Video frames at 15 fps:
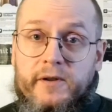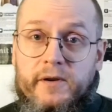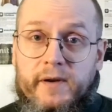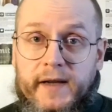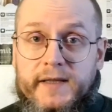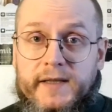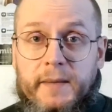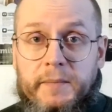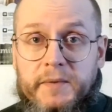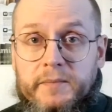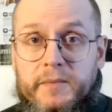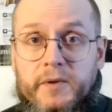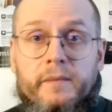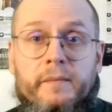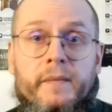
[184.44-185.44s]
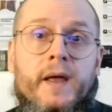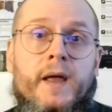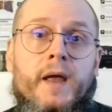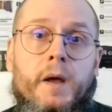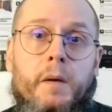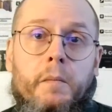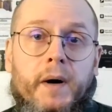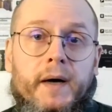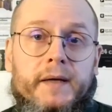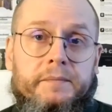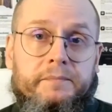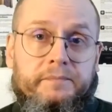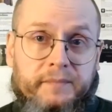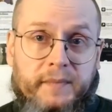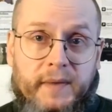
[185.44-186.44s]
acceptable, but
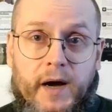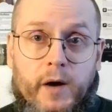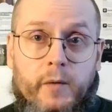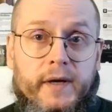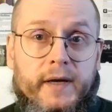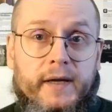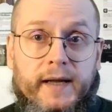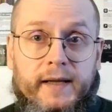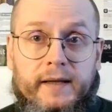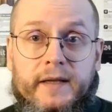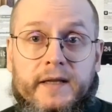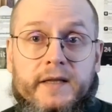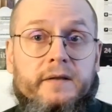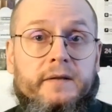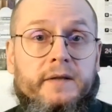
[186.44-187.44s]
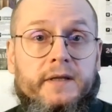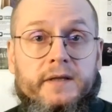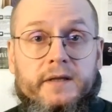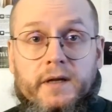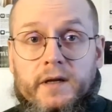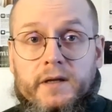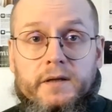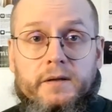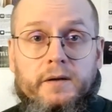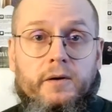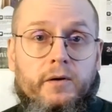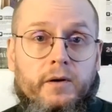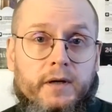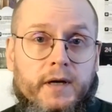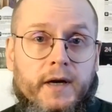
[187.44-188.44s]
now we can at least discuss
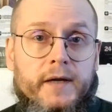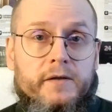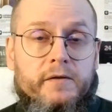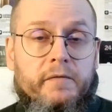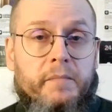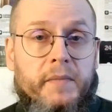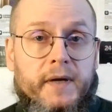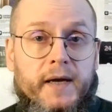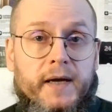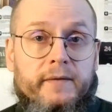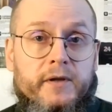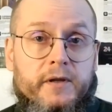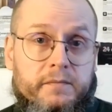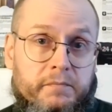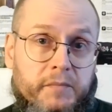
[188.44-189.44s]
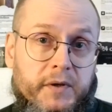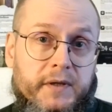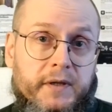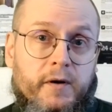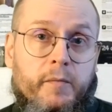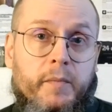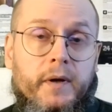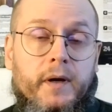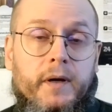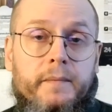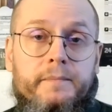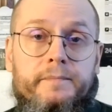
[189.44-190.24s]
all kinds of behavior pretty openly.